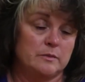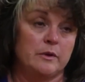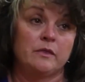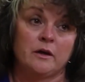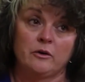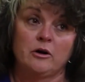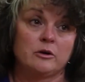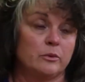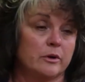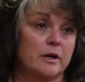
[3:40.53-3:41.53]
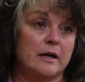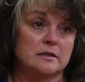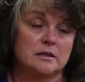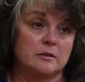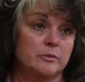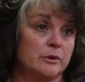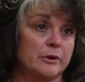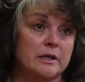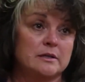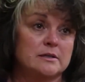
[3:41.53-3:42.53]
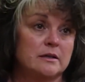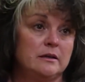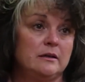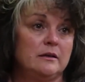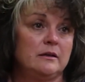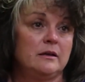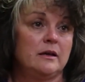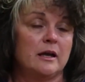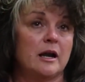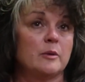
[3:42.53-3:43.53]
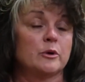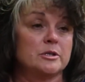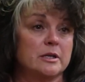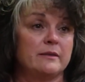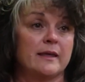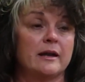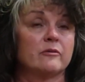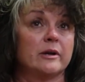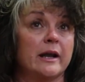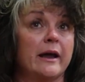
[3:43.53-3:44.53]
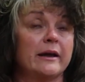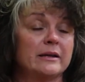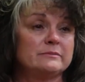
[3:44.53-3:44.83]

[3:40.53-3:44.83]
but their hard work as employees, and I appreciate that every day.